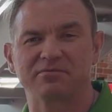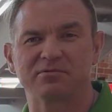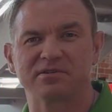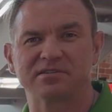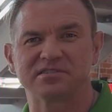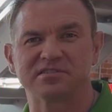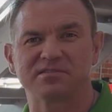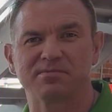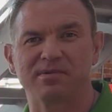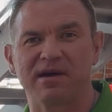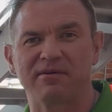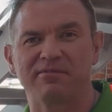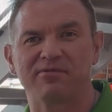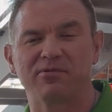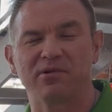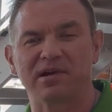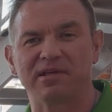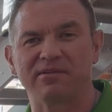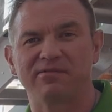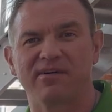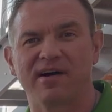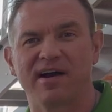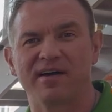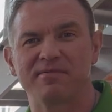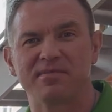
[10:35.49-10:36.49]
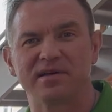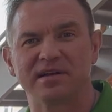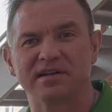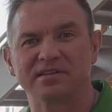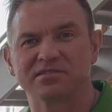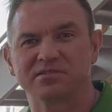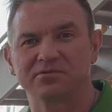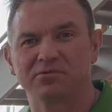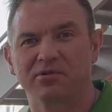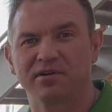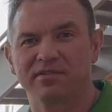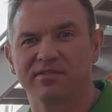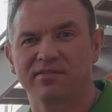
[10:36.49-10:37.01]
which is about 45
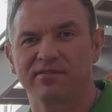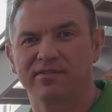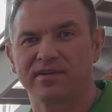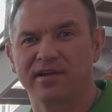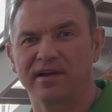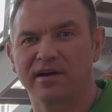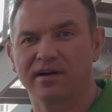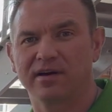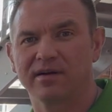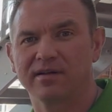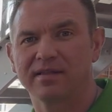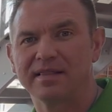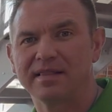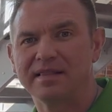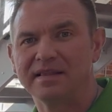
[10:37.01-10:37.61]
minutes north of here.